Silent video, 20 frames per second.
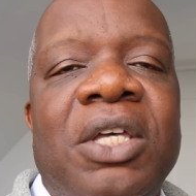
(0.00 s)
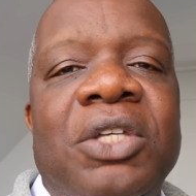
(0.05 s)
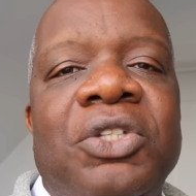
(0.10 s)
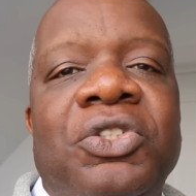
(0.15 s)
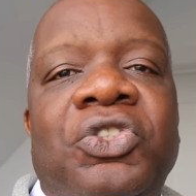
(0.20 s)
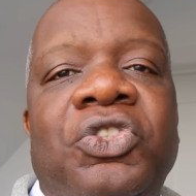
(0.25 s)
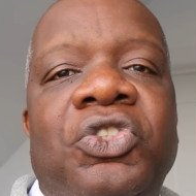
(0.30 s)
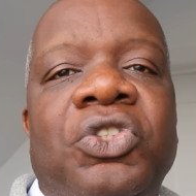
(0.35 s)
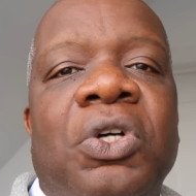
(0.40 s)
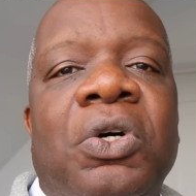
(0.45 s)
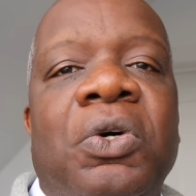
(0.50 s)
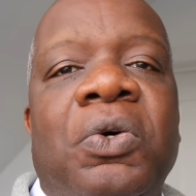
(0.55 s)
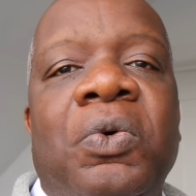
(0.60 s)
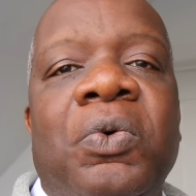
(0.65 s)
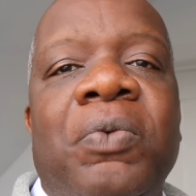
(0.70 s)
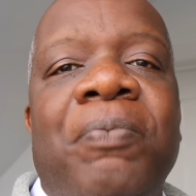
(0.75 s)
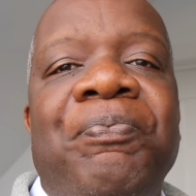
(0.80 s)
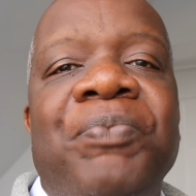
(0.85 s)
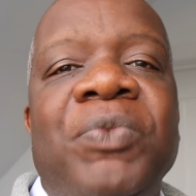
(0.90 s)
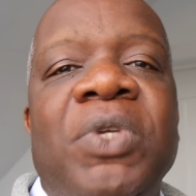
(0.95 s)

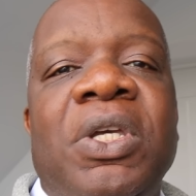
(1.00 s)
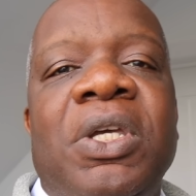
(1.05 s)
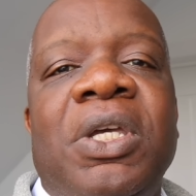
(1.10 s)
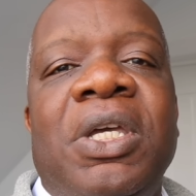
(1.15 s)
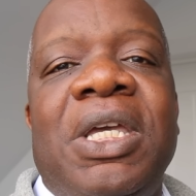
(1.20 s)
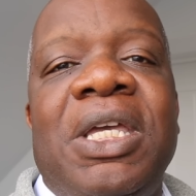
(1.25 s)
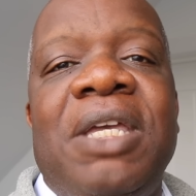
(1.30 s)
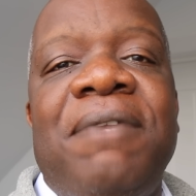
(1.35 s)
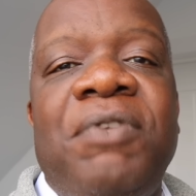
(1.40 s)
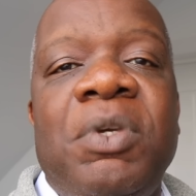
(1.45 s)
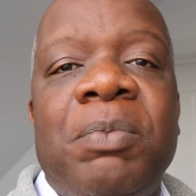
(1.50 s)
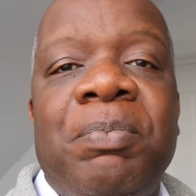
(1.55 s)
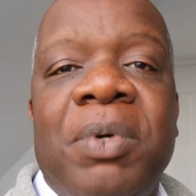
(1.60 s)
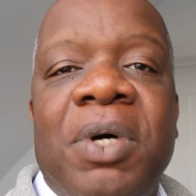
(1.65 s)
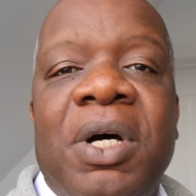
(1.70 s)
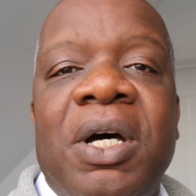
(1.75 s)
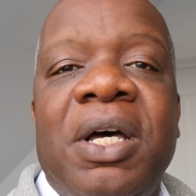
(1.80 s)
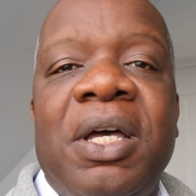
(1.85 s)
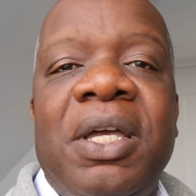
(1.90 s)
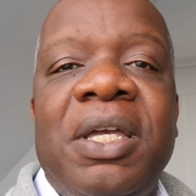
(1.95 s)
So if you
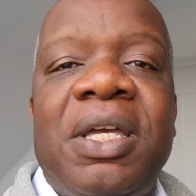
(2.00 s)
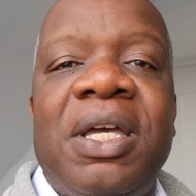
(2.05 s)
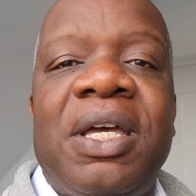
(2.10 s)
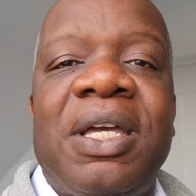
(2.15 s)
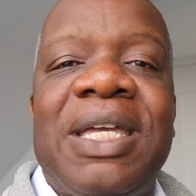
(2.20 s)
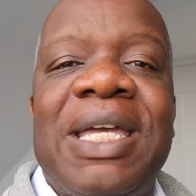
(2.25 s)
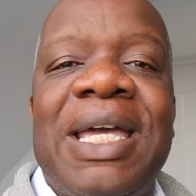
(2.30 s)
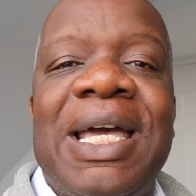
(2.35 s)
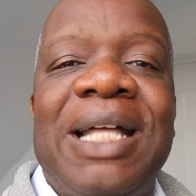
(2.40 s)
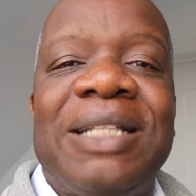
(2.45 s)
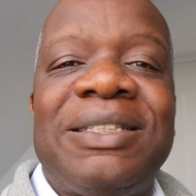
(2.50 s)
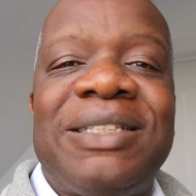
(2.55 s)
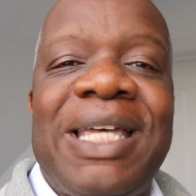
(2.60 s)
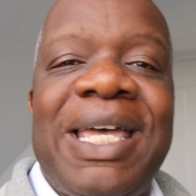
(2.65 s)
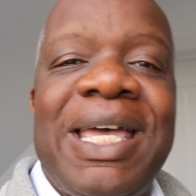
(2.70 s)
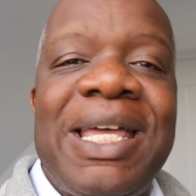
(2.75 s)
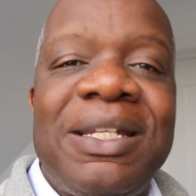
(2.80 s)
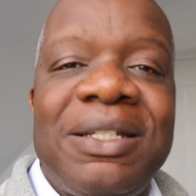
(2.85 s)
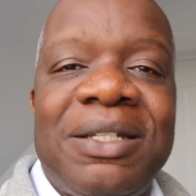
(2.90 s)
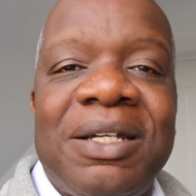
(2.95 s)
buy a Cat
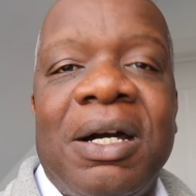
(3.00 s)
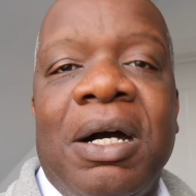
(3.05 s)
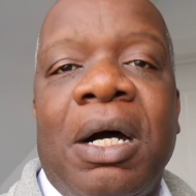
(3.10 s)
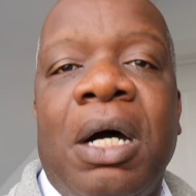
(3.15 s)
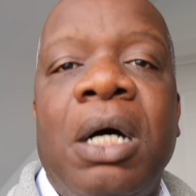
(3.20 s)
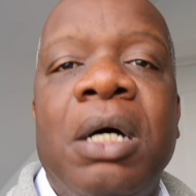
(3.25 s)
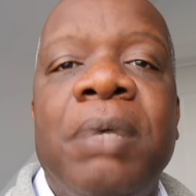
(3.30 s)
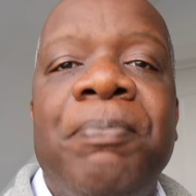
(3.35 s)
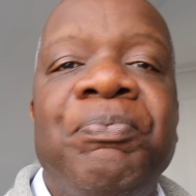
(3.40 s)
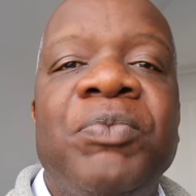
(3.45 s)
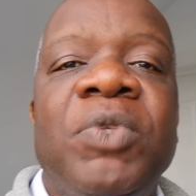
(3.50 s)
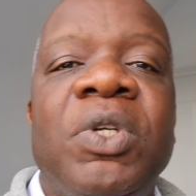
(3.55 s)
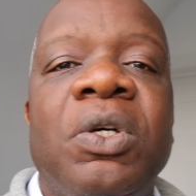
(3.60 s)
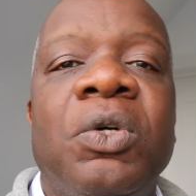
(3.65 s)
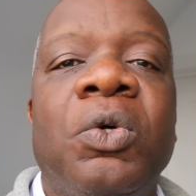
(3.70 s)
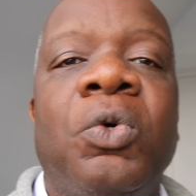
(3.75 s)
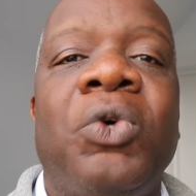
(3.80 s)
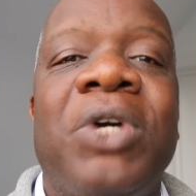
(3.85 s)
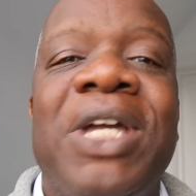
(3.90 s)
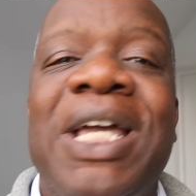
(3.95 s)
N car
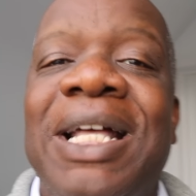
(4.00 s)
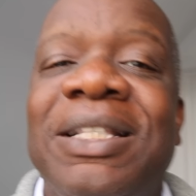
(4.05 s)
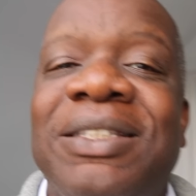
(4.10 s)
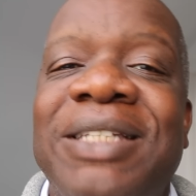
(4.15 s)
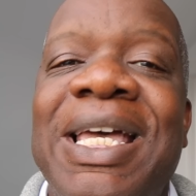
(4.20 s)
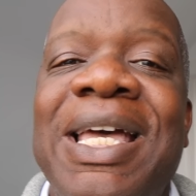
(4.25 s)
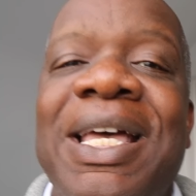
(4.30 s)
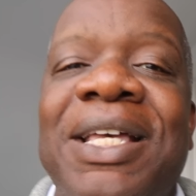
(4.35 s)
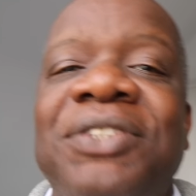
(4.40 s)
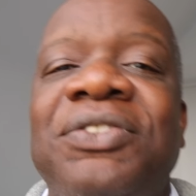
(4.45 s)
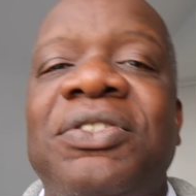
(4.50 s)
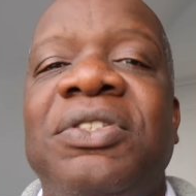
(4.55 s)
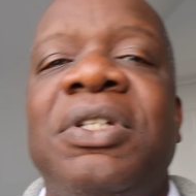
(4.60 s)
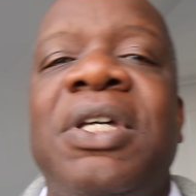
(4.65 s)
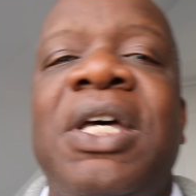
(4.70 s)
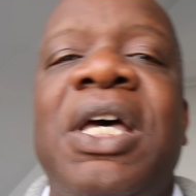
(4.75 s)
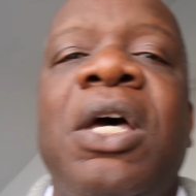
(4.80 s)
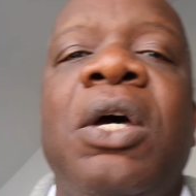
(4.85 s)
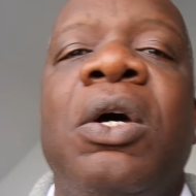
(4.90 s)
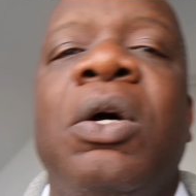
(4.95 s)
or Cat S,
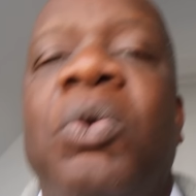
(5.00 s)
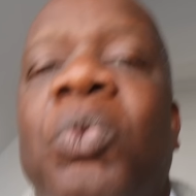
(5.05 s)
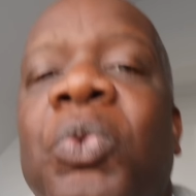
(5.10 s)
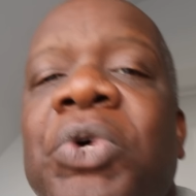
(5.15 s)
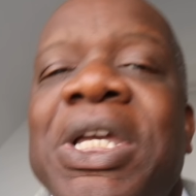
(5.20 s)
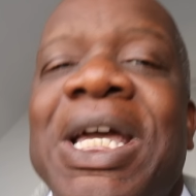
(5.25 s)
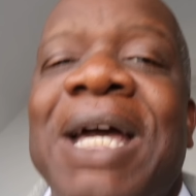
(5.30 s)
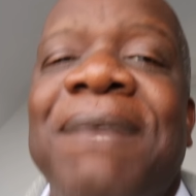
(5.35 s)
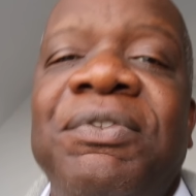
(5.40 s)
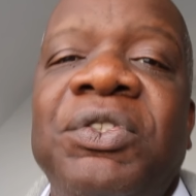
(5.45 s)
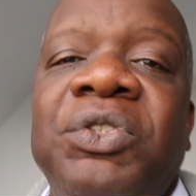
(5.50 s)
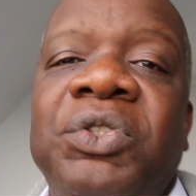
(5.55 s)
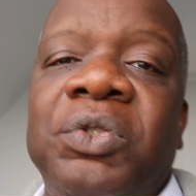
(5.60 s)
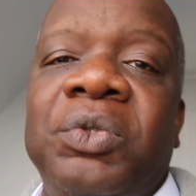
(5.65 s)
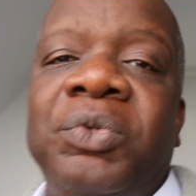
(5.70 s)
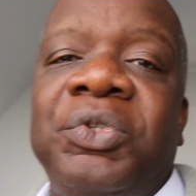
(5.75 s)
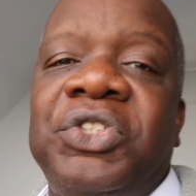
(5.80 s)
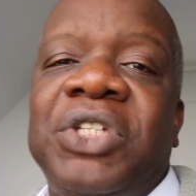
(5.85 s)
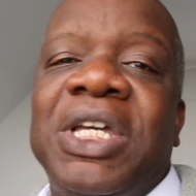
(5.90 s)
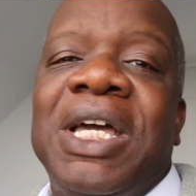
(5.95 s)
what you have to
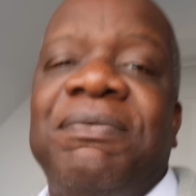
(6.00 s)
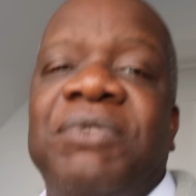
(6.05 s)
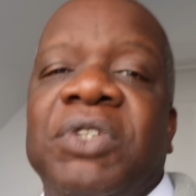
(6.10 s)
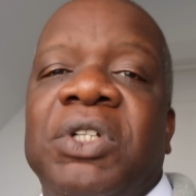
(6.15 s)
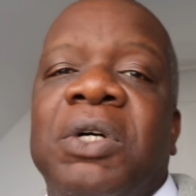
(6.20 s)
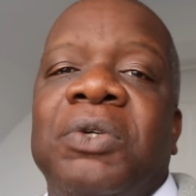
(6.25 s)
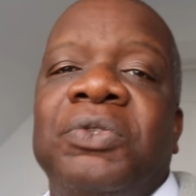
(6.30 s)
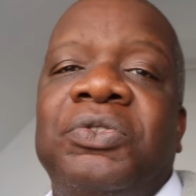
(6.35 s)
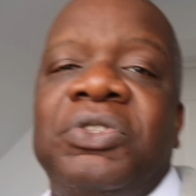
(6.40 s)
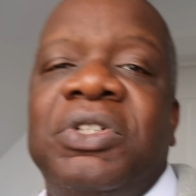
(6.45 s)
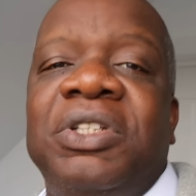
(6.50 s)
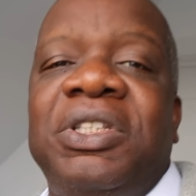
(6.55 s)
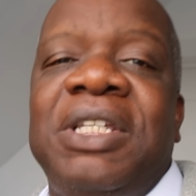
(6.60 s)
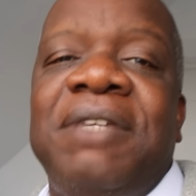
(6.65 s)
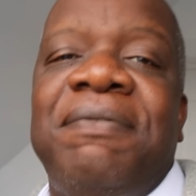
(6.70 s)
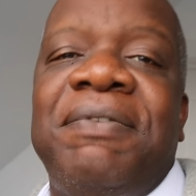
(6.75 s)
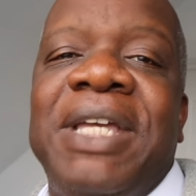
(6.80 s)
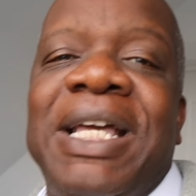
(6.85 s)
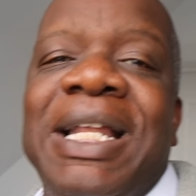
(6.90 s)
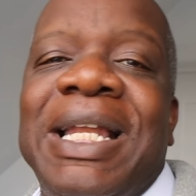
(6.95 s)
do is you have to go to
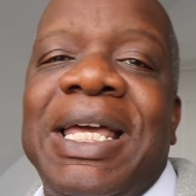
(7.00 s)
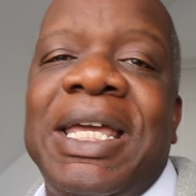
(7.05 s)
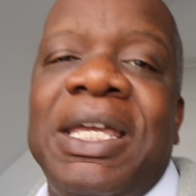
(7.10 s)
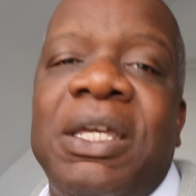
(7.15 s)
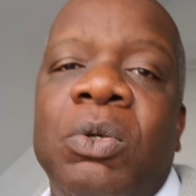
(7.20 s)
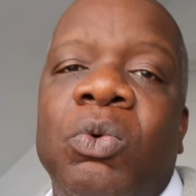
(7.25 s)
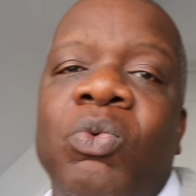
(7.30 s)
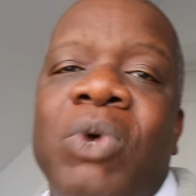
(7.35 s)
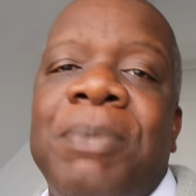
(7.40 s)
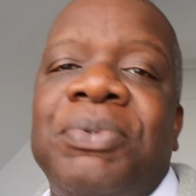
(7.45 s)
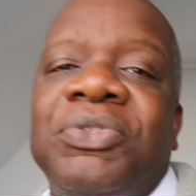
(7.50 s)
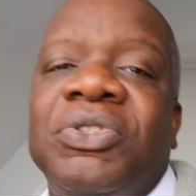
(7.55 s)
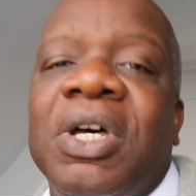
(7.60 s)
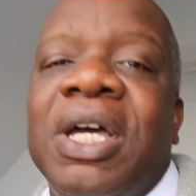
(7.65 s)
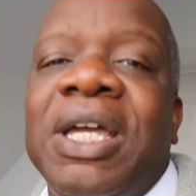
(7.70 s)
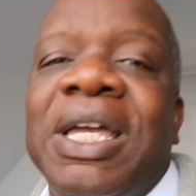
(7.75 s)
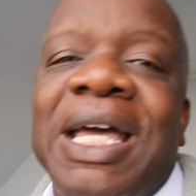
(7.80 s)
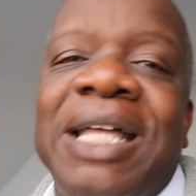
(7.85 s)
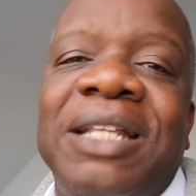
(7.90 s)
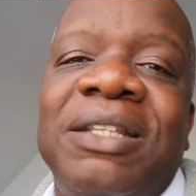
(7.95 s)
the DVLA
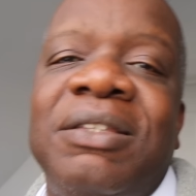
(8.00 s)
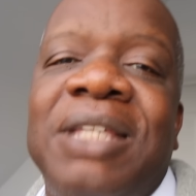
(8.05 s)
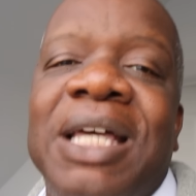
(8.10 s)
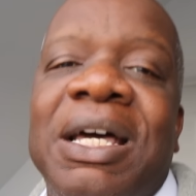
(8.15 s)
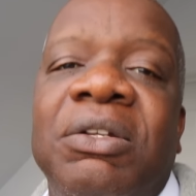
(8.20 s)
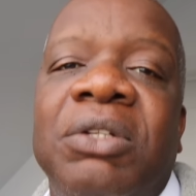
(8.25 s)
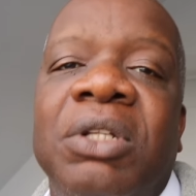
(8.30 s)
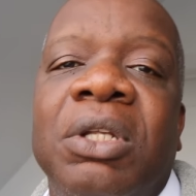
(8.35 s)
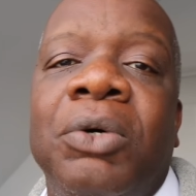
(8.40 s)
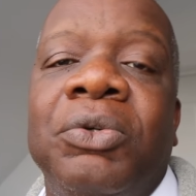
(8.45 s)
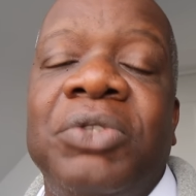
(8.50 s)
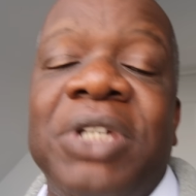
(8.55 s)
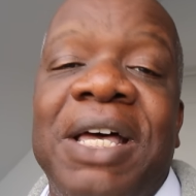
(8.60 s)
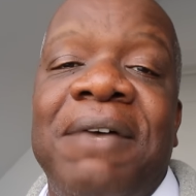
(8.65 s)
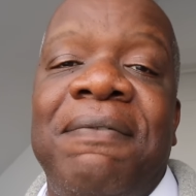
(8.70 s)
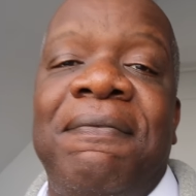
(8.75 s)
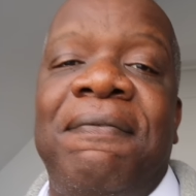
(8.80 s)
website and download a